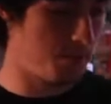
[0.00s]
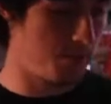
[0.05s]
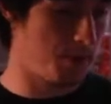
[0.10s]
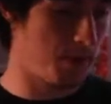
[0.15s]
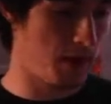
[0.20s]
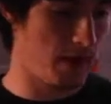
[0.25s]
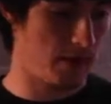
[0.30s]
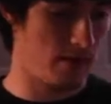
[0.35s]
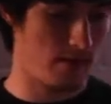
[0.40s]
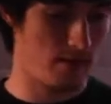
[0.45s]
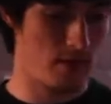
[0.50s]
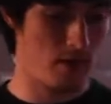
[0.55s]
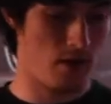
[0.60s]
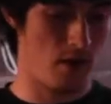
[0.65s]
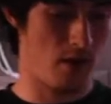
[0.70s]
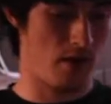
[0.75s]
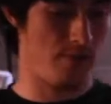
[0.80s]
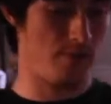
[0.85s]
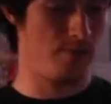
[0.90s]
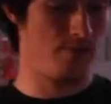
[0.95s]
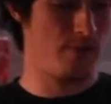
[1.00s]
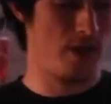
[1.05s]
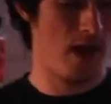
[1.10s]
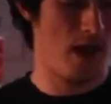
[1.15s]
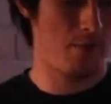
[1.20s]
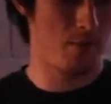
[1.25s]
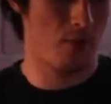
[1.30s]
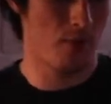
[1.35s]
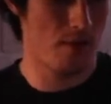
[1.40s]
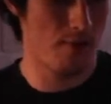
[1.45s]
But yeah,
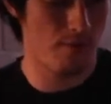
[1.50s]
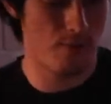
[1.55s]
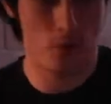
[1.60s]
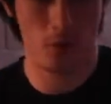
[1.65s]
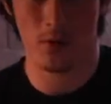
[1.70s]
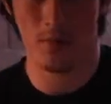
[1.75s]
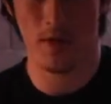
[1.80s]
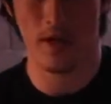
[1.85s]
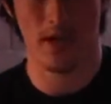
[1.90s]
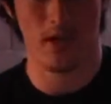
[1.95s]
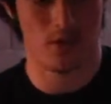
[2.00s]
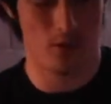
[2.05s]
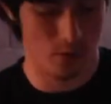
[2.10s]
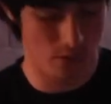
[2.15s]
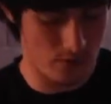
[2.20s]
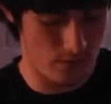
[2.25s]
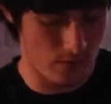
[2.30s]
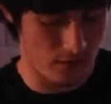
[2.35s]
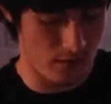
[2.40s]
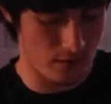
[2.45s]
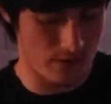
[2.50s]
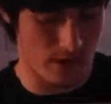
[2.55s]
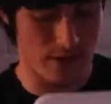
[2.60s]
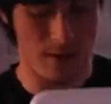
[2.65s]
I'm looking forward to making those videos.